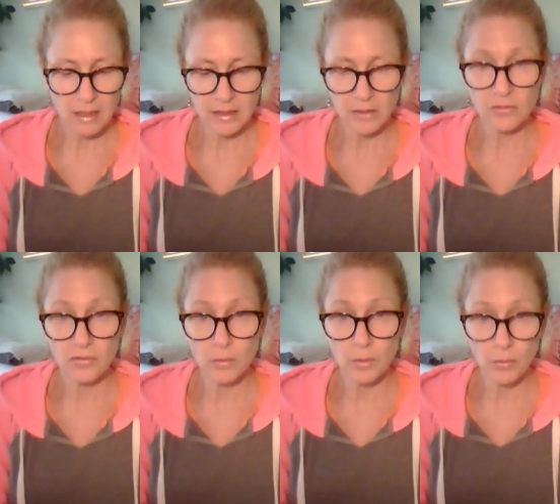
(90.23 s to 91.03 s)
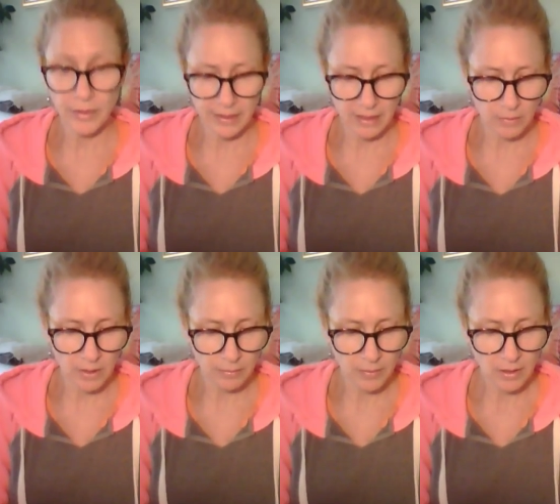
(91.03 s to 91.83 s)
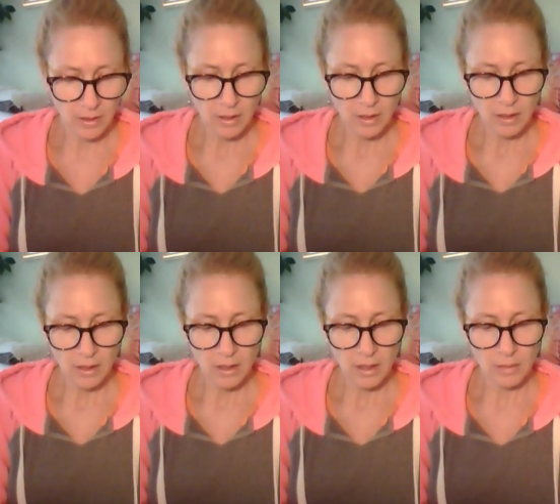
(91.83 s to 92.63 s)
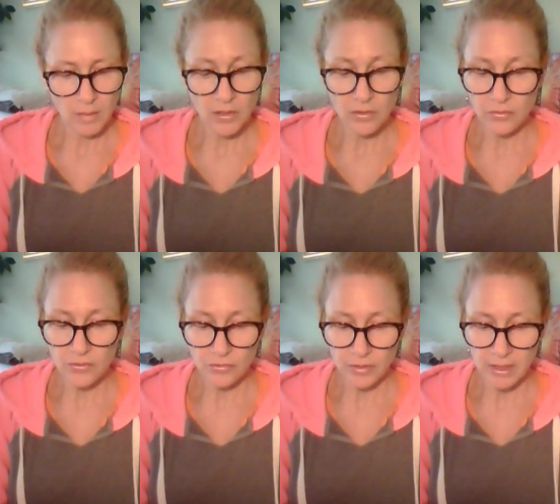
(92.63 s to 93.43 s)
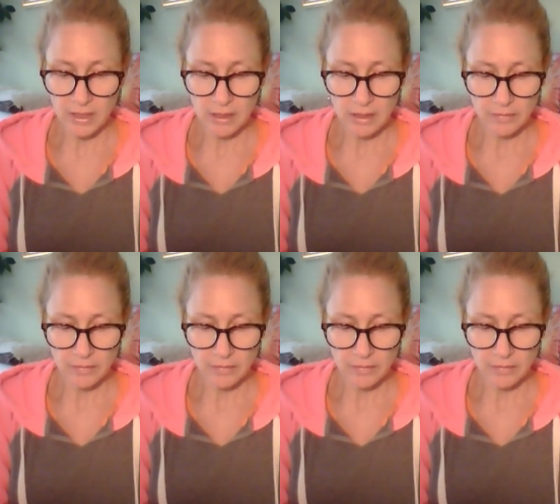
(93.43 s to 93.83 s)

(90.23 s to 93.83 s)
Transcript: and Little Drummer Boy came up. Um, a new tree,